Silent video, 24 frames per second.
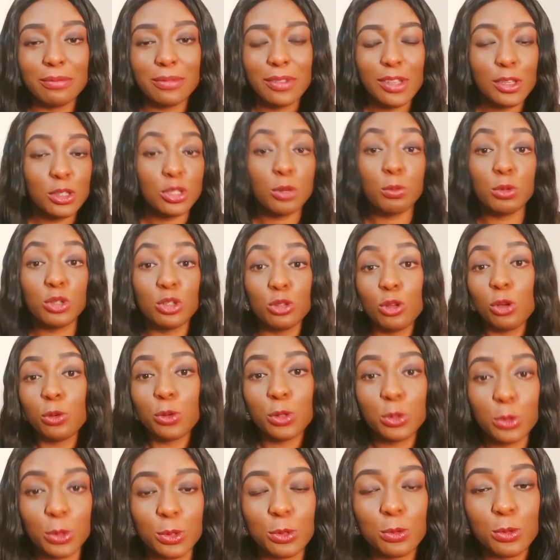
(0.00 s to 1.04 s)
So we should not go
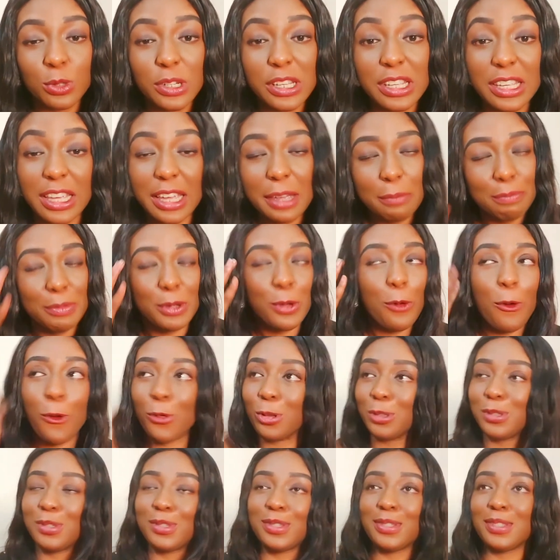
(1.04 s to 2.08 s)
to school again
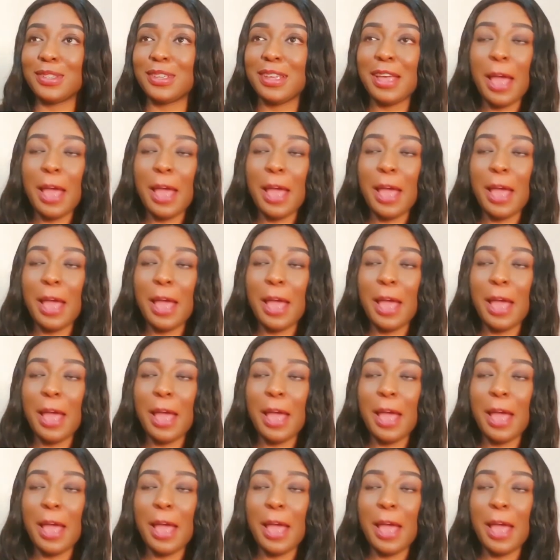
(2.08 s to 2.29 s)
because